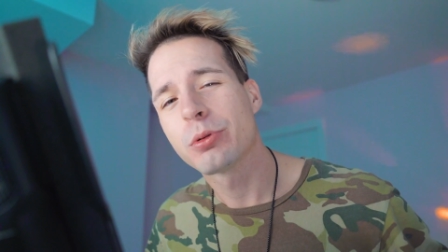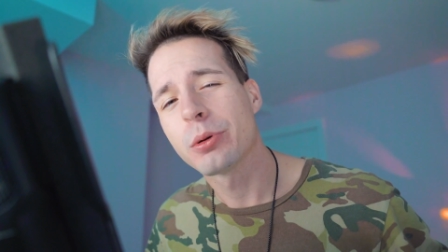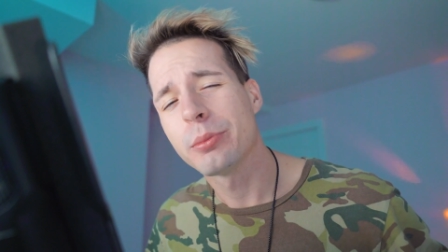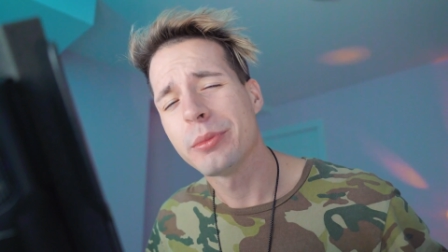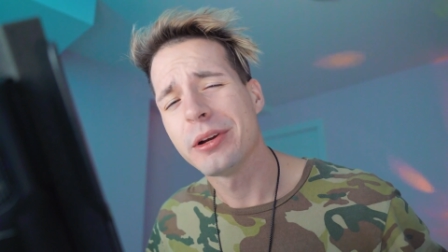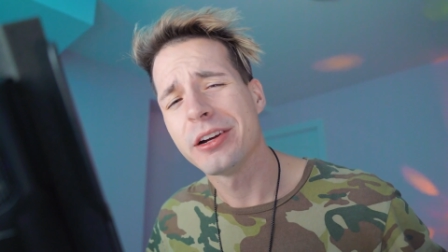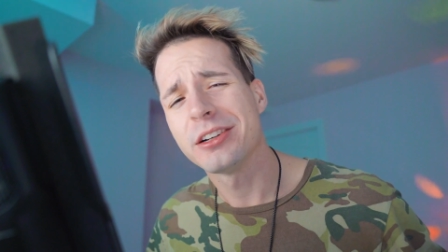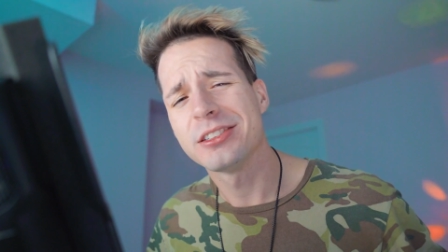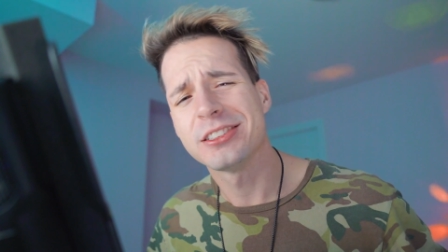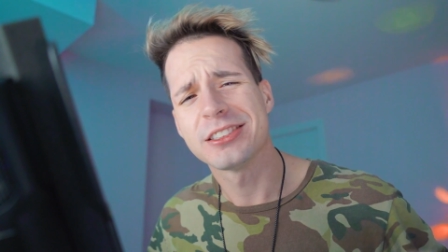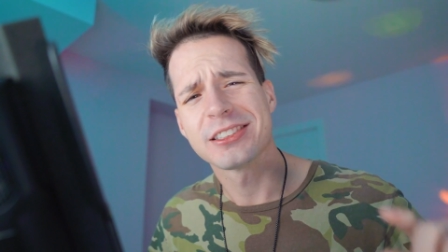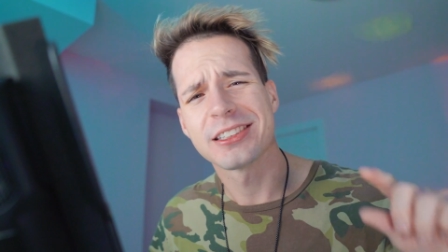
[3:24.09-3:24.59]

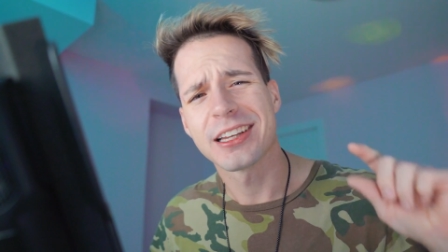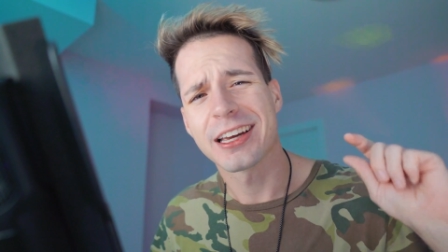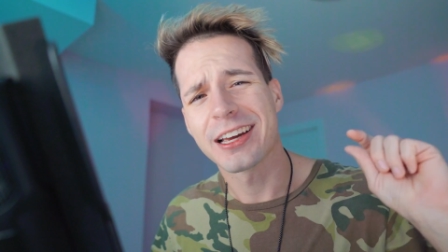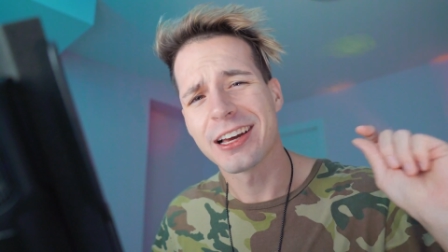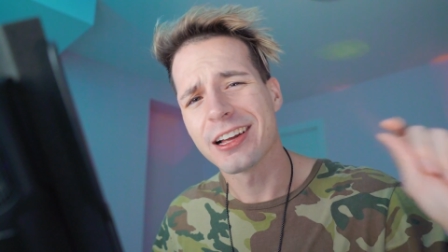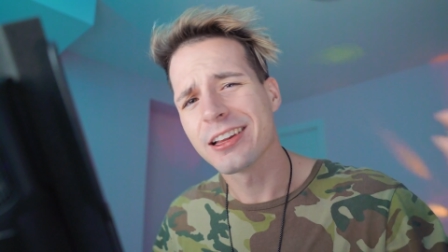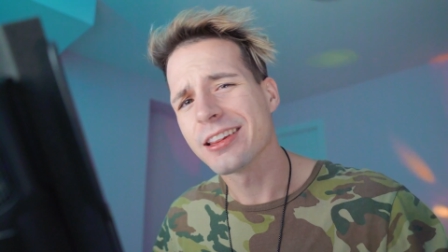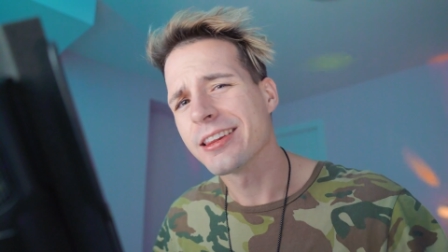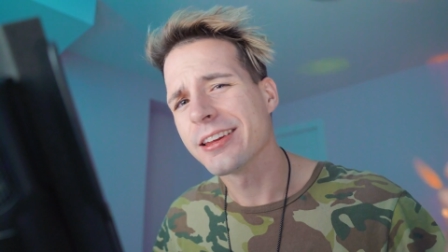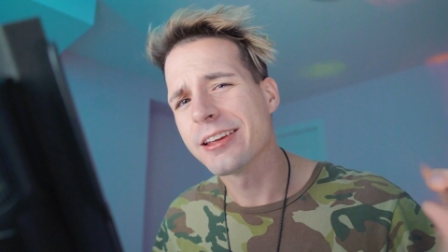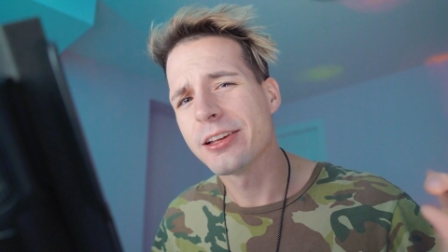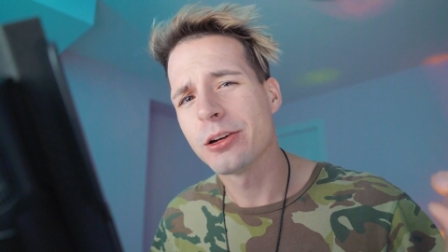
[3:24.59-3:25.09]
Premiere just like
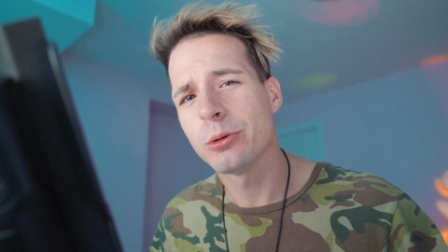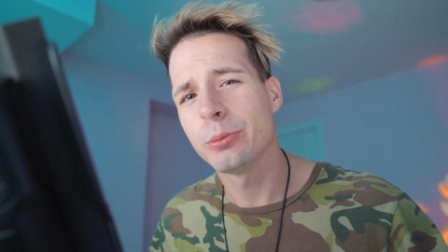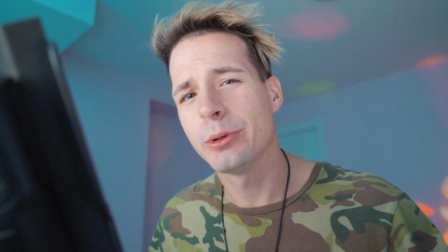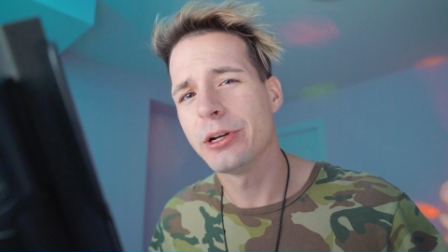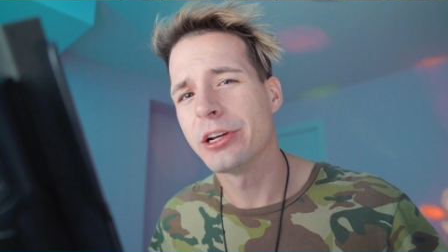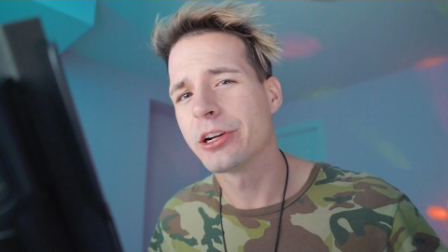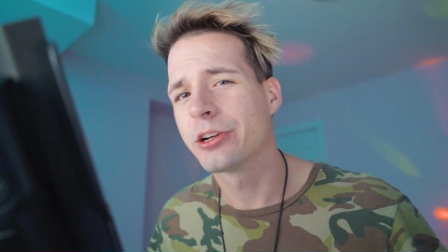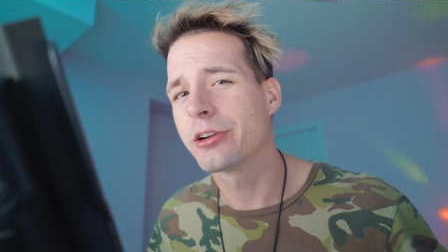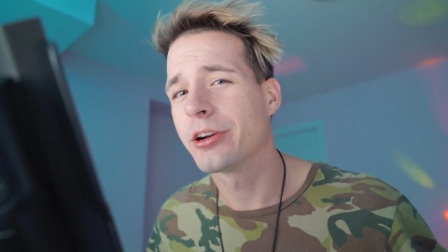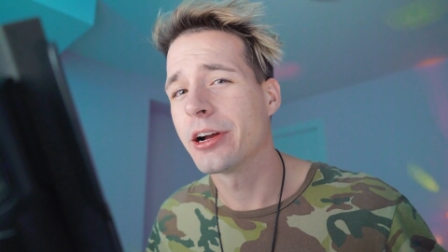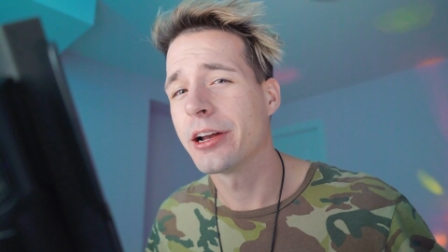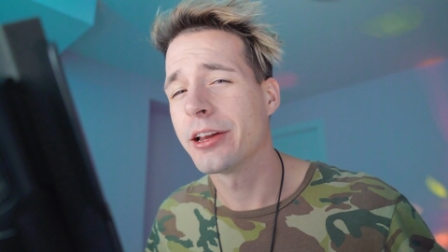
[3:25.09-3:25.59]
a little
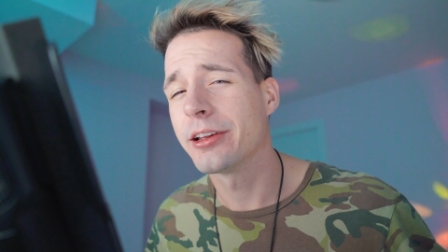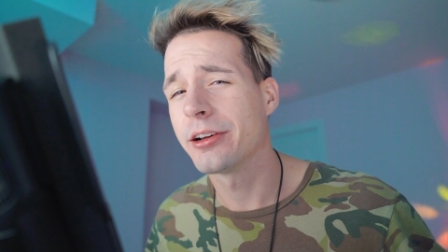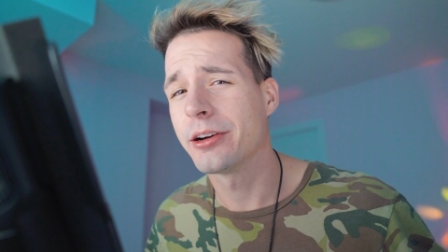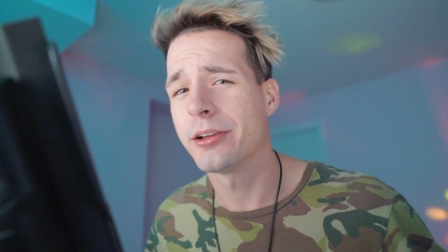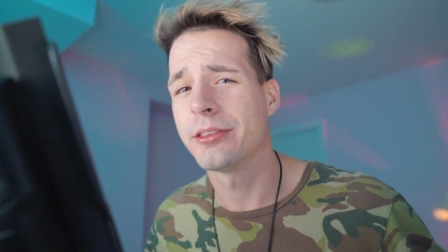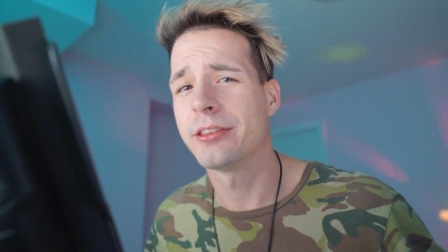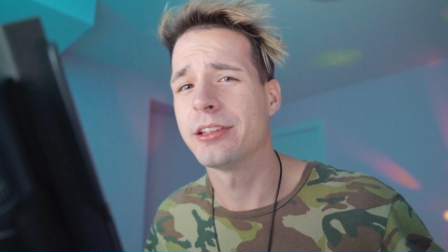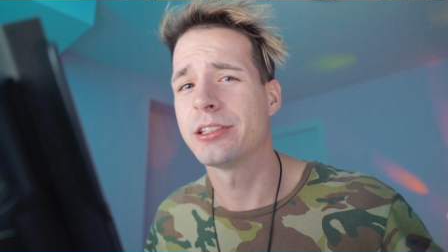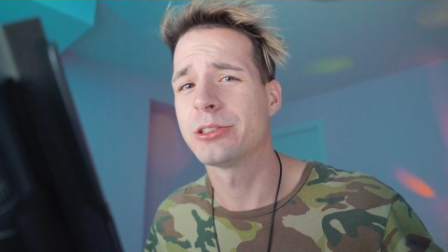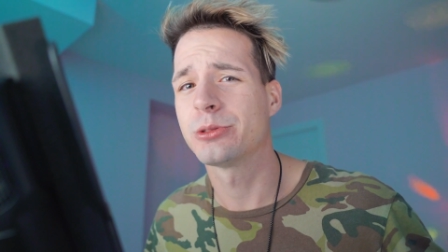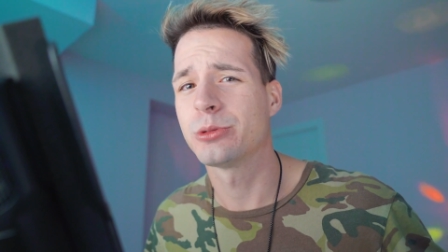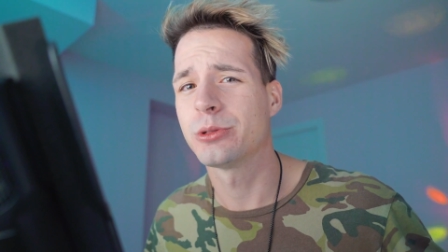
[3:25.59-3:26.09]
bit of credit
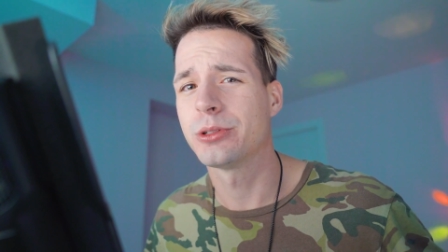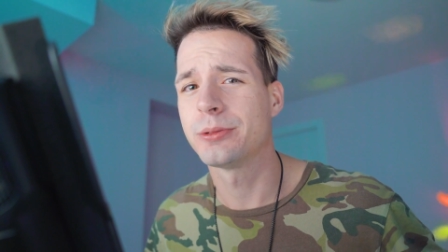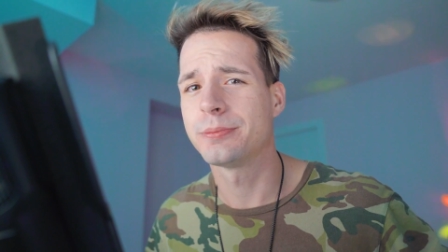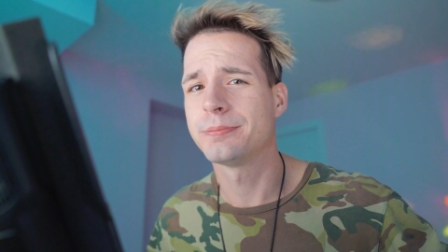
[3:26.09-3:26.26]
on this